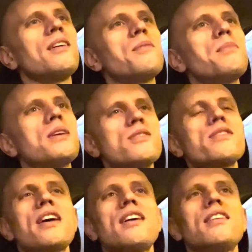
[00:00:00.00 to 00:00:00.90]
because
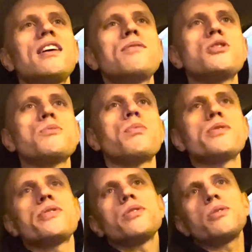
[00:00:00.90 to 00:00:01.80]
of that, I've just
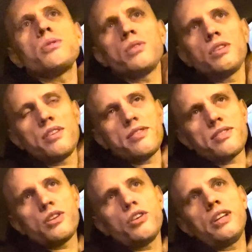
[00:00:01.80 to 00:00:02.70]
pursued the
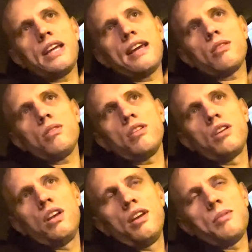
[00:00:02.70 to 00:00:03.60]
security angle
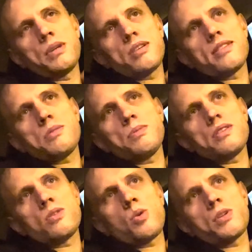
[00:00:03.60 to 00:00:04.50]
because it's been
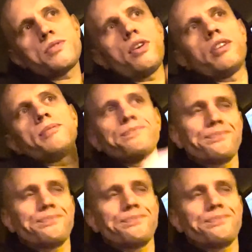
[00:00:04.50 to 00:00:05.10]
so much fun.